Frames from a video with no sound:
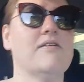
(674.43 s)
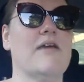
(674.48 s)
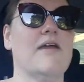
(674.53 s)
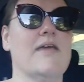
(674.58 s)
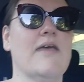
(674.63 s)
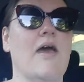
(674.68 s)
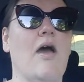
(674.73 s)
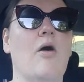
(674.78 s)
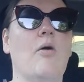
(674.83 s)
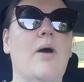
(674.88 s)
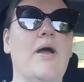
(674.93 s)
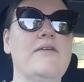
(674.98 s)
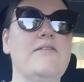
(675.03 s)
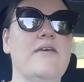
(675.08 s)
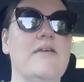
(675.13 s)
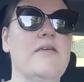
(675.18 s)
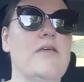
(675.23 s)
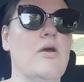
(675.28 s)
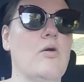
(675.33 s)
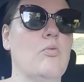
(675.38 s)
did I get? Oh, I
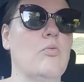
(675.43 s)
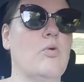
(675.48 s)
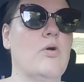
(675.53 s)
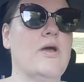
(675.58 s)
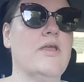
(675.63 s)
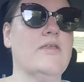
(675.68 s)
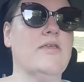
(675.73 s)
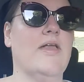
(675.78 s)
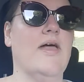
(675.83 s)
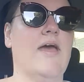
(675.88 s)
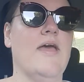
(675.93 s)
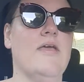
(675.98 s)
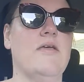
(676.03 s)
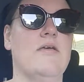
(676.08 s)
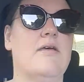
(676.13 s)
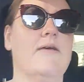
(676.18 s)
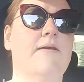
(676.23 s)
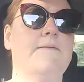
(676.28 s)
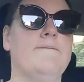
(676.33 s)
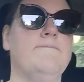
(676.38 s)
did get one
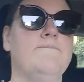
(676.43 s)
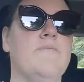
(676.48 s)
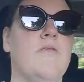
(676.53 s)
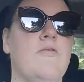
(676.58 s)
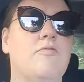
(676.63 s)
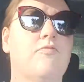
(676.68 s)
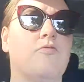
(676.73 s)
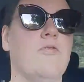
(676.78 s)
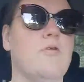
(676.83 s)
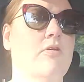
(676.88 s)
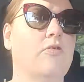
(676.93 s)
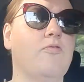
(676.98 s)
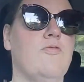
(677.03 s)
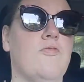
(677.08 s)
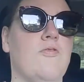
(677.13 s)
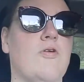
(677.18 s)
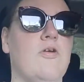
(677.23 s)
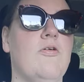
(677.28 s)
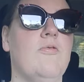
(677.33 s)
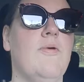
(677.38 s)

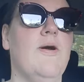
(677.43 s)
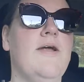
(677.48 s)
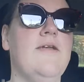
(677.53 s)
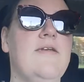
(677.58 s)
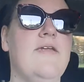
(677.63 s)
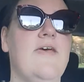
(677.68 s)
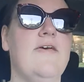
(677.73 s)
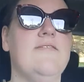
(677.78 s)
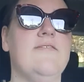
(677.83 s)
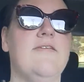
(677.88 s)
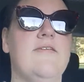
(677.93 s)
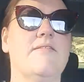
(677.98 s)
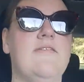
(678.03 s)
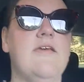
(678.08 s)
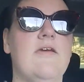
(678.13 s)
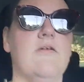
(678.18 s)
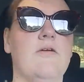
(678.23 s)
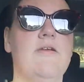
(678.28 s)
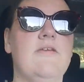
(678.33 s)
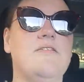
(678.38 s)
frou
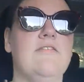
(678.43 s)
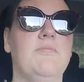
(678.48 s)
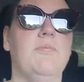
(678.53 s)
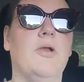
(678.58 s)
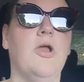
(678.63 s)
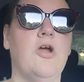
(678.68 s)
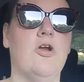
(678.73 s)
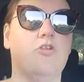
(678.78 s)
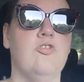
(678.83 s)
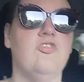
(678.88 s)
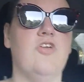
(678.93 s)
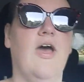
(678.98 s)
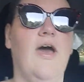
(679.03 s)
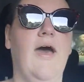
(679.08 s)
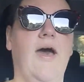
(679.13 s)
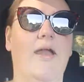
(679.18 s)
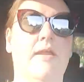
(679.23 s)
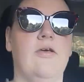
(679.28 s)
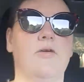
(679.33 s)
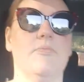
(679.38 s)
unnecessary splurge
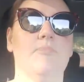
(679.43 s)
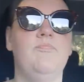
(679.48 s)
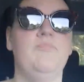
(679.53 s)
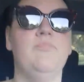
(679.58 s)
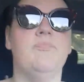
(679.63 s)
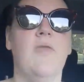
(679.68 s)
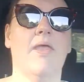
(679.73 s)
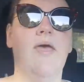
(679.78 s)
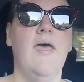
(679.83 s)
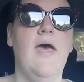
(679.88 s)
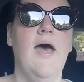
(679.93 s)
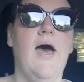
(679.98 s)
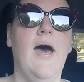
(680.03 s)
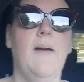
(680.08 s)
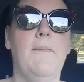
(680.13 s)
item.